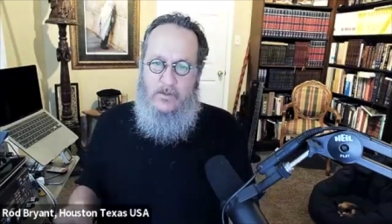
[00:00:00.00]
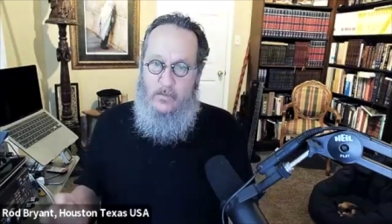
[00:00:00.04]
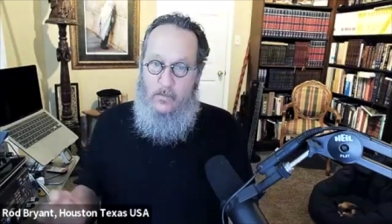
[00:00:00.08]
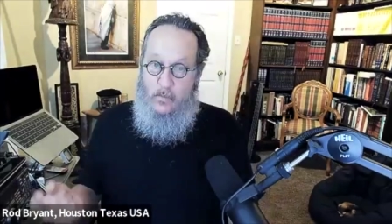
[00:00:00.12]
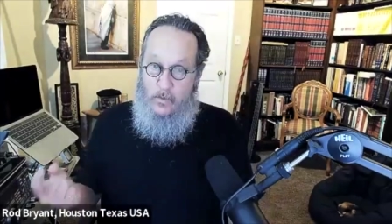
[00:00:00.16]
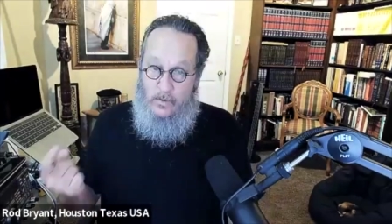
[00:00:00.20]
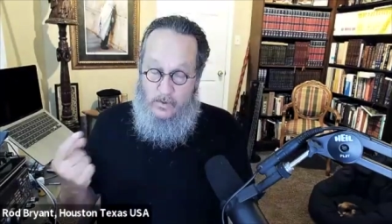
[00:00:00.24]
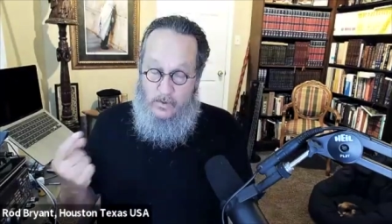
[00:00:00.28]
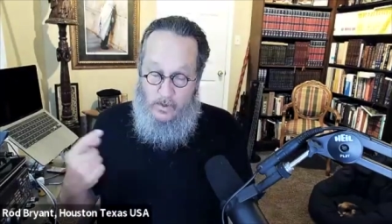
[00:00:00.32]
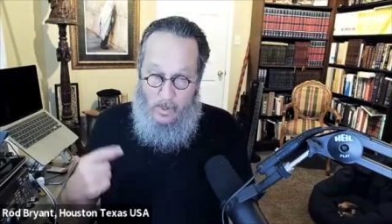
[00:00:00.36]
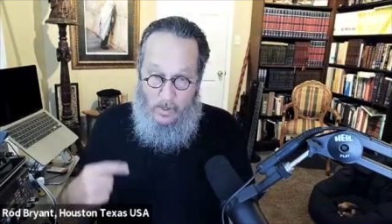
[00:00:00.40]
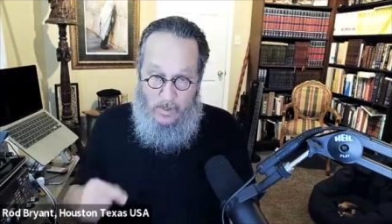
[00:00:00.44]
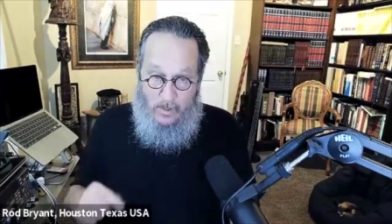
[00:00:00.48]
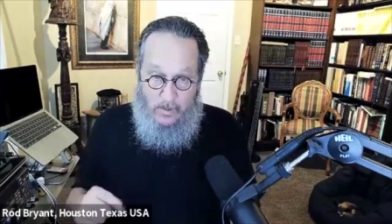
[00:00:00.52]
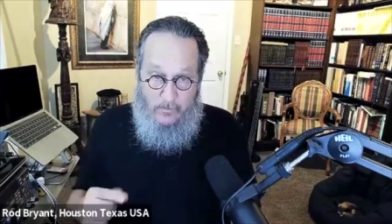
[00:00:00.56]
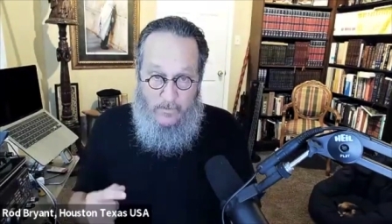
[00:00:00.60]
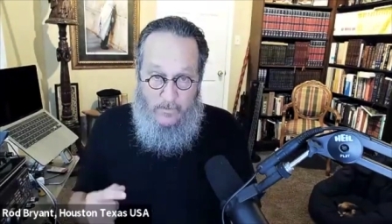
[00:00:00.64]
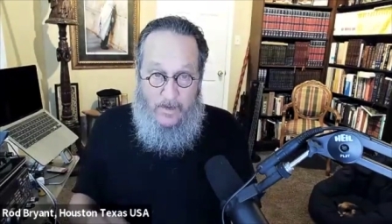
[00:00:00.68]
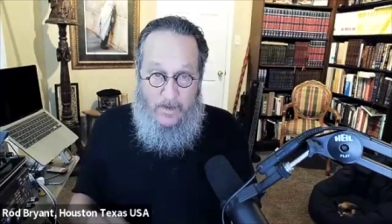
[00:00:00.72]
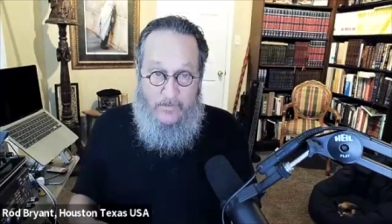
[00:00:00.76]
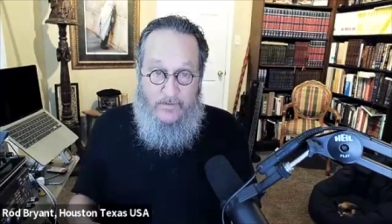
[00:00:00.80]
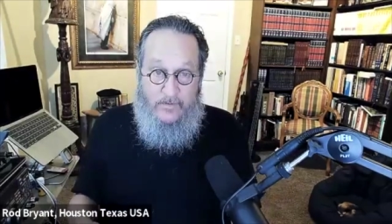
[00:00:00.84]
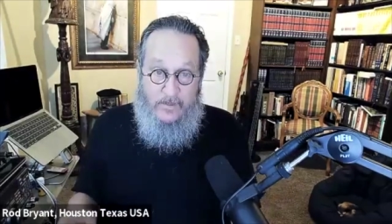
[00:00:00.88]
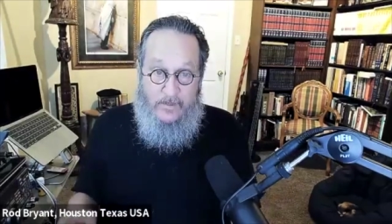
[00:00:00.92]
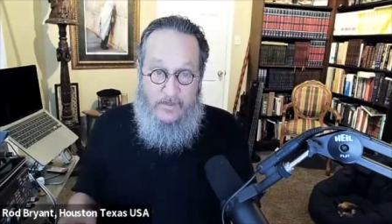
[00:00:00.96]
And we're talking
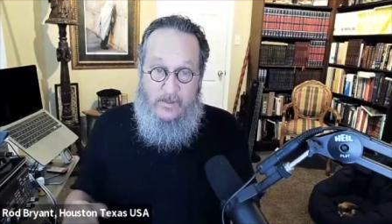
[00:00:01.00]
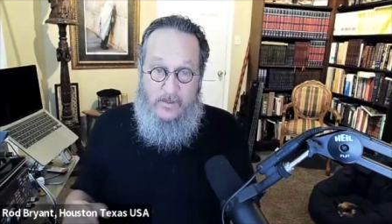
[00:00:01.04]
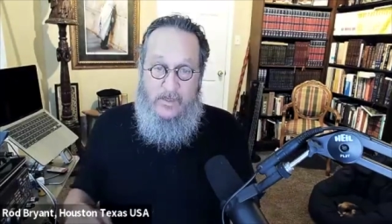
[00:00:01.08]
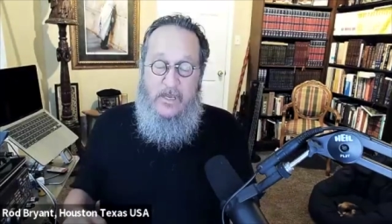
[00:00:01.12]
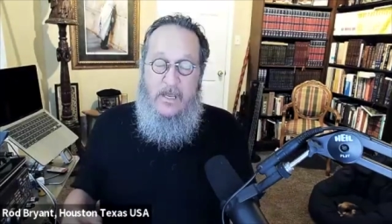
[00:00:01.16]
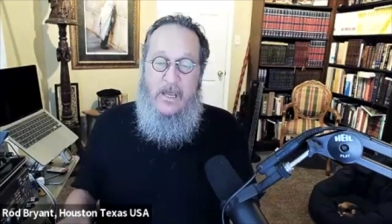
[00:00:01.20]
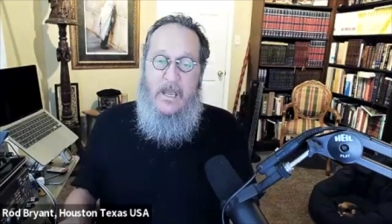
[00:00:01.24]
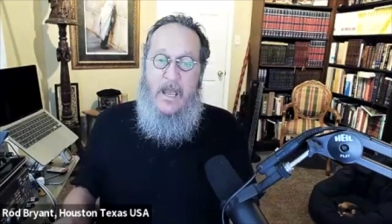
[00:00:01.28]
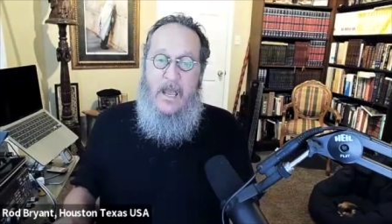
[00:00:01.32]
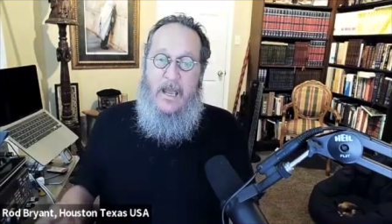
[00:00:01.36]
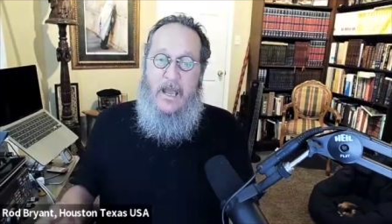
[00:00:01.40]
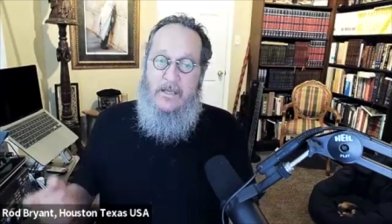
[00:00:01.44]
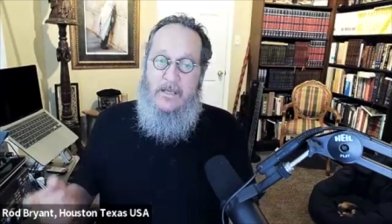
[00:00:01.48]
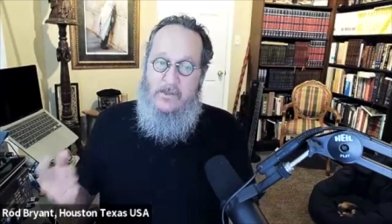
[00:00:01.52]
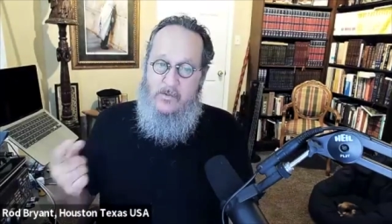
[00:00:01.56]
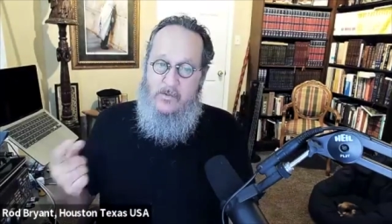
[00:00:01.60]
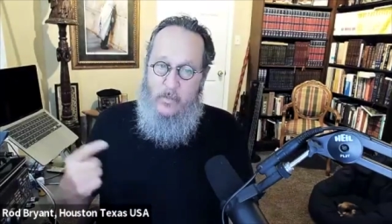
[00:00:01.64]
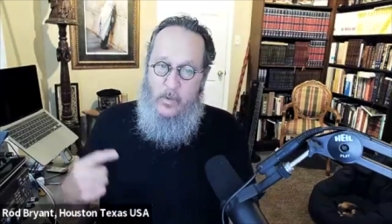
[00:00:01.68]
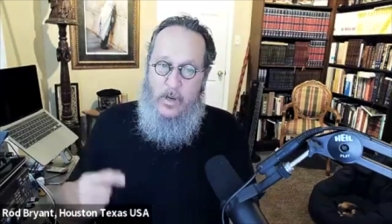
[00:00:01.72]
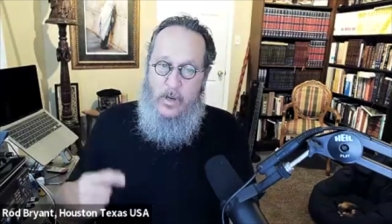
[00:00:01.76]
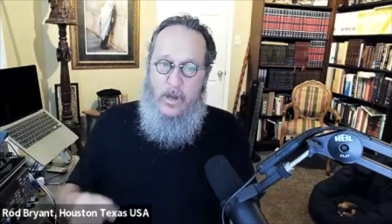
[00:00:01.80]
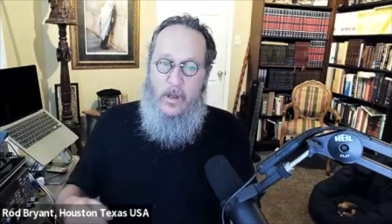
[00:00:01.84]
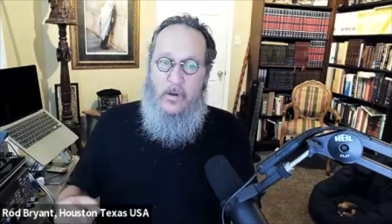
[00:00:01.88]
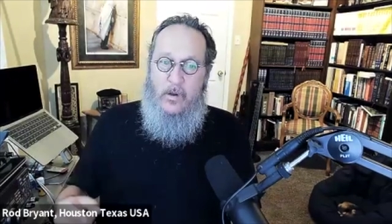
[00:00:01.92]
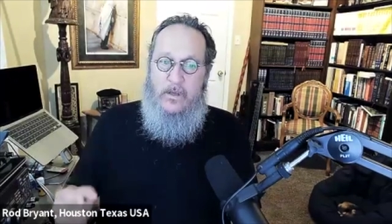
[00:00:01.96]
about this as
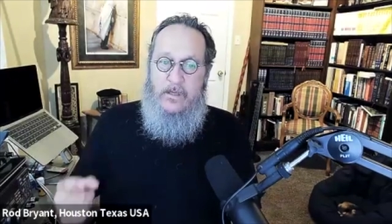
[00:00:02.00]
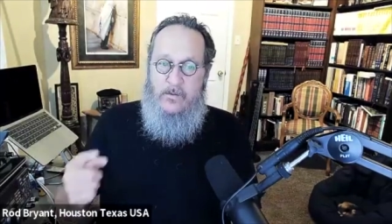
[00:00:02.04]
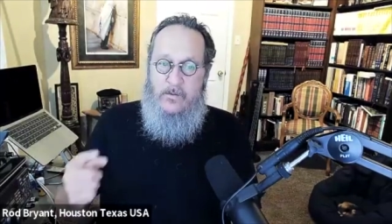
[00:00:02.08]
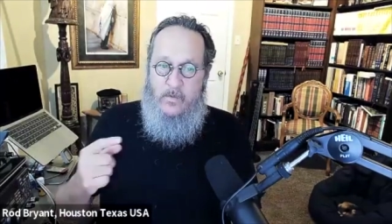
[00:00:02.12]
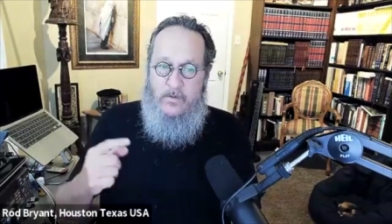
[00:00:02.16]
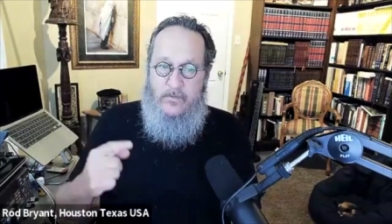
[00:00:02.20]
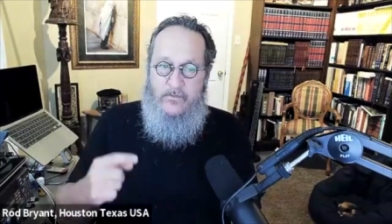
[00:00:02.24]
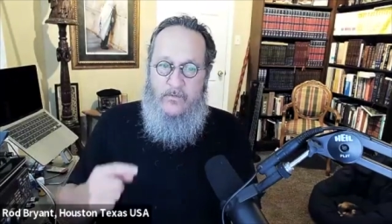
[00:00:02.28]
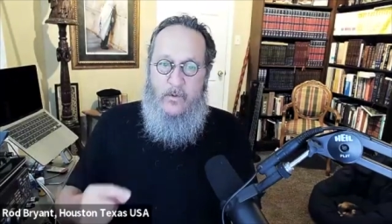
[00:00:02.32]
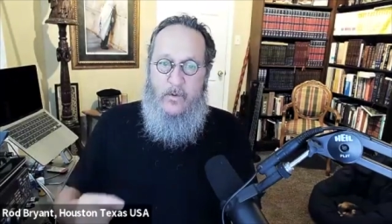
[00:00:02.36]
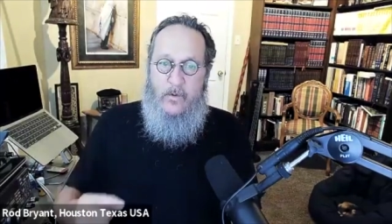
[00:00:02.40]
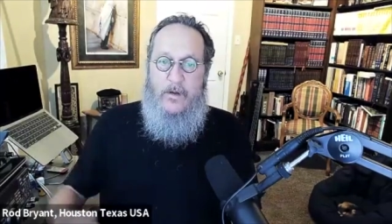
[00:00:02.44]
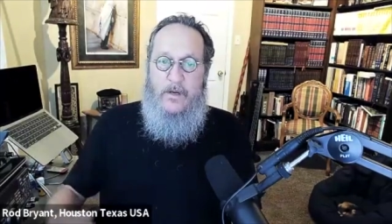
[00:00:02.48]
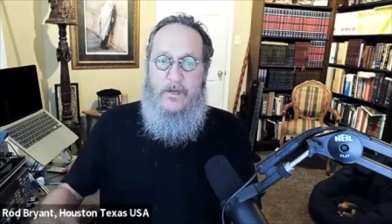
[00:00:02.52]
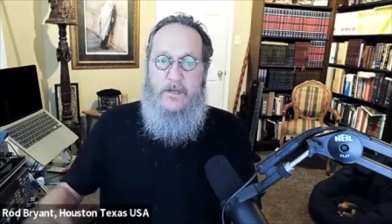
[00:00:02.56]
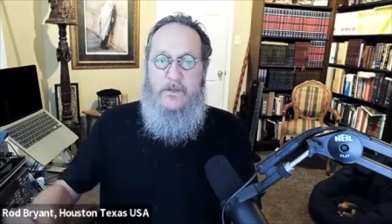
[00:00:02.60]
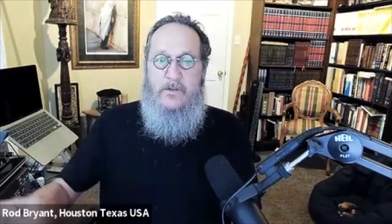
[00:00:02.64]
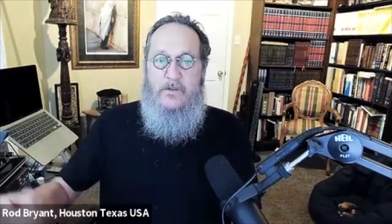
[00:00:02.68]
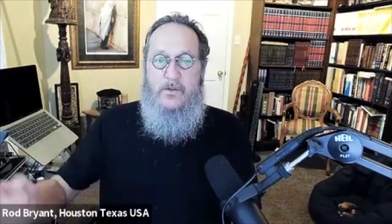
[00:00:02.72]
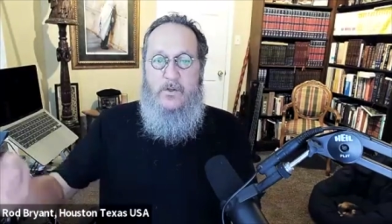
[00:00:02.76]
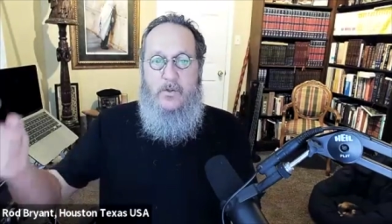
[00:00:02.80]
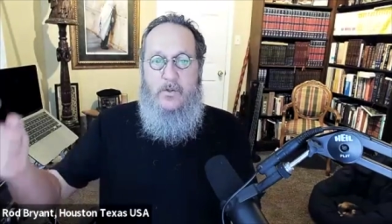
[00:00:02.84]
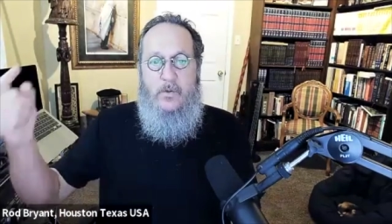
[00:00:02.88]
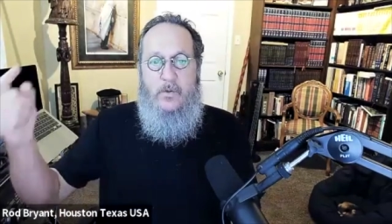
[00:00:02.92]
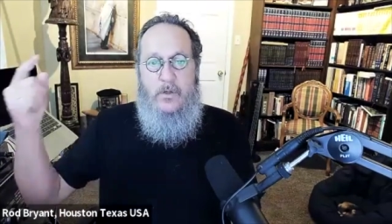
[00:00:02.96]
well as referring
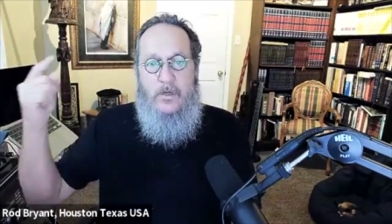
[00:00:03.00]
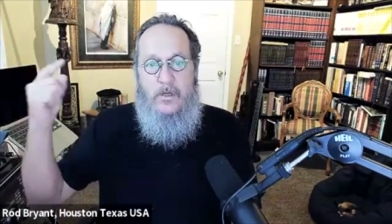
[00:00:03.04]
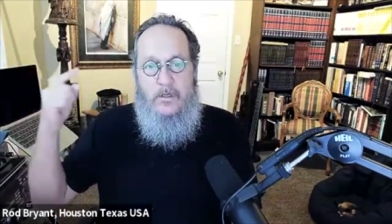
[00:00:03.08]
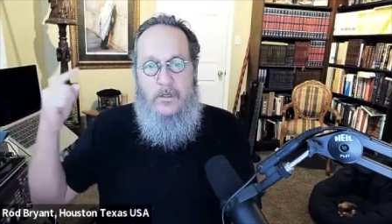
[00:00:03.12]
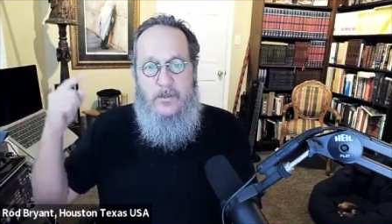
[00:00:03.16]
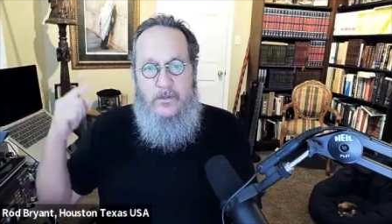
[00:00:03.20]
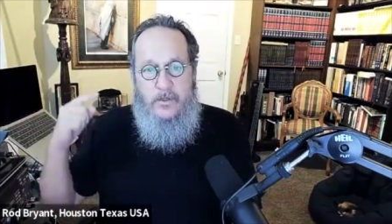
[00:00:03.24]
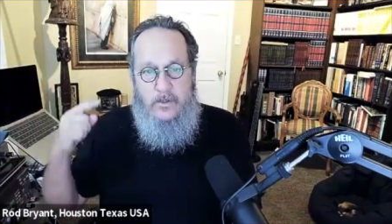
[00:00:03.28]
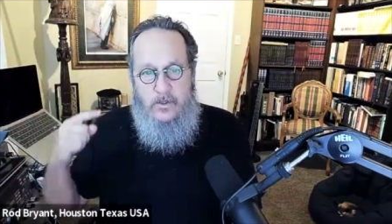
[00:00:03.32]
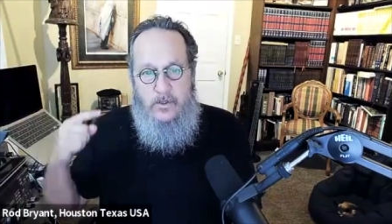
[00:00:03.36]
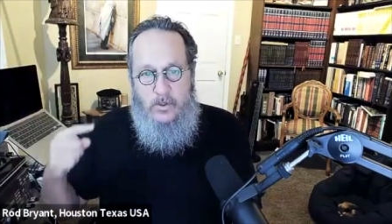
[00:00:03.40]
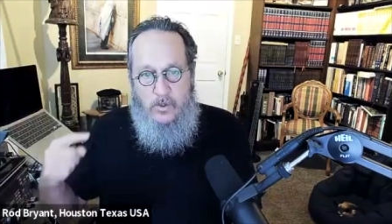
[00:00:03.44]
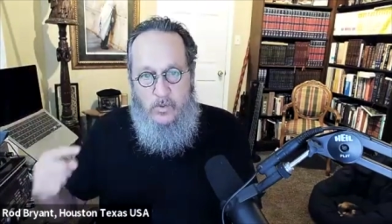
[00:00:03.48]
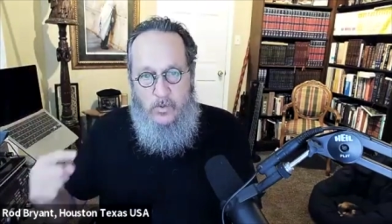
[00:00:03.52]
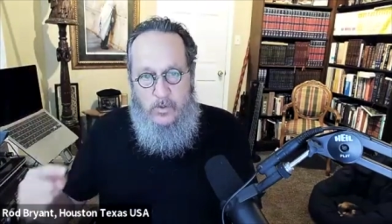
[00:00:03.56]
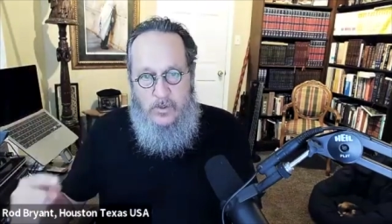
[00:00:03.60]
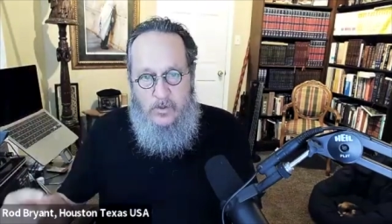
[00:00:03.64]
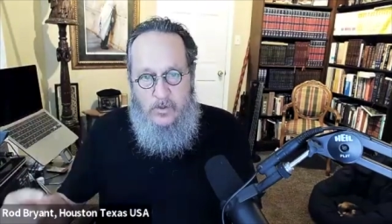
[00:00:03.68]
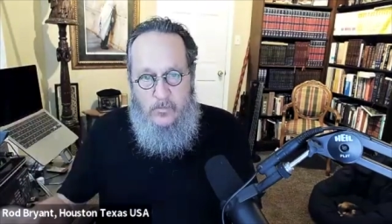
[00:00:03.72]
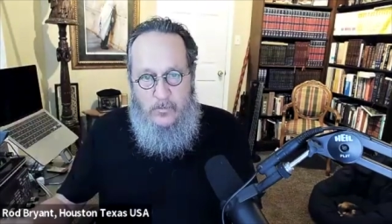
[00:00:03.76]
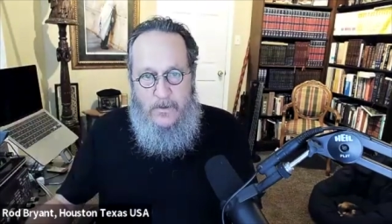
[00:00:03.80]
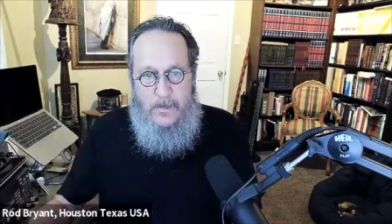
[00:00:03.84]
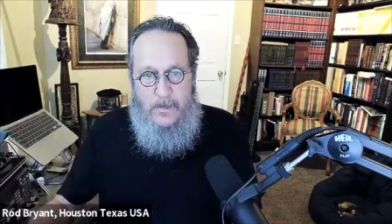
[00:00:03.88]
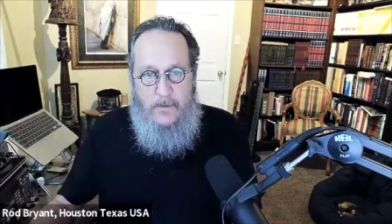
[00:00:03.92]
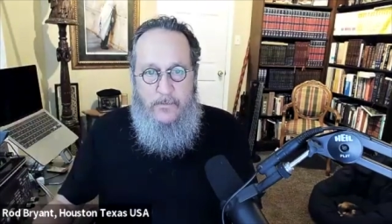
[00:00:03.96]
to the
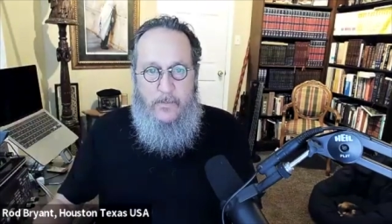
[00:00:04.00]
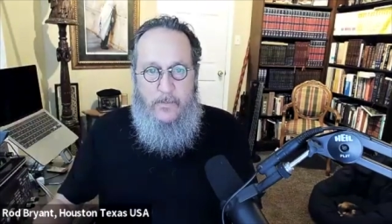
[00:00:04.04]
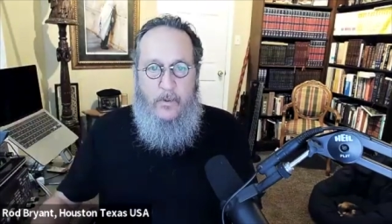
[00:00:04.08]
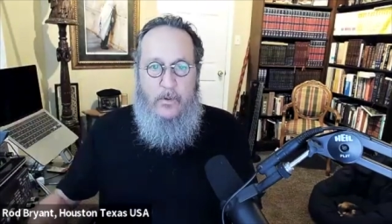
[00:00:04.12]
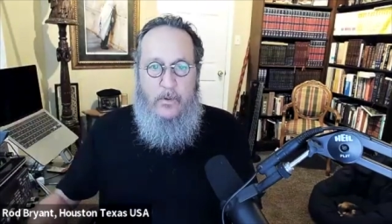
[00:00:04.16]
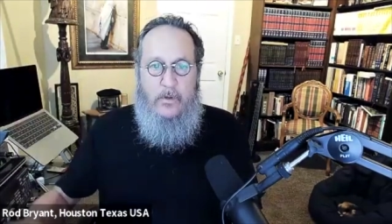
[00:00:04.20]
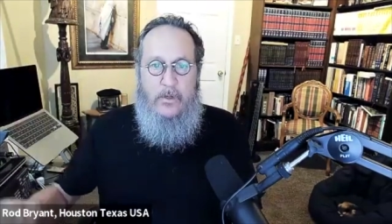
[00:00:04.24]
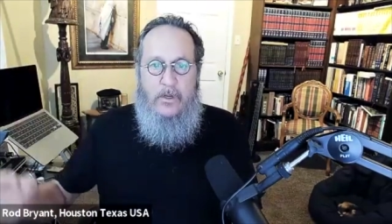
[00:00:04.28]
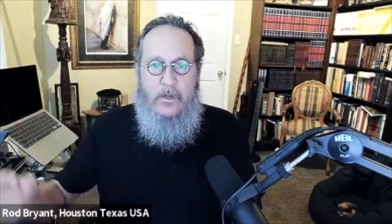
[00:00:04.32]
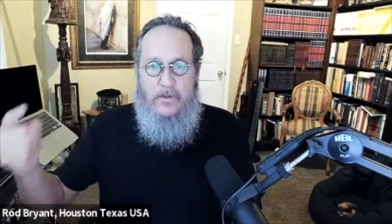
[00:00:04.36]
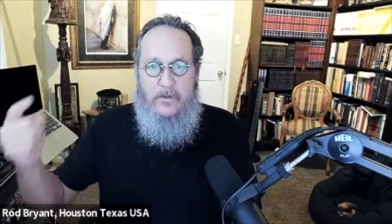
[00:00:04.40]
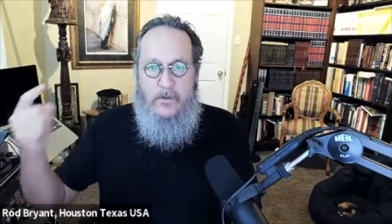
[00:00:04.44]
Jewish people.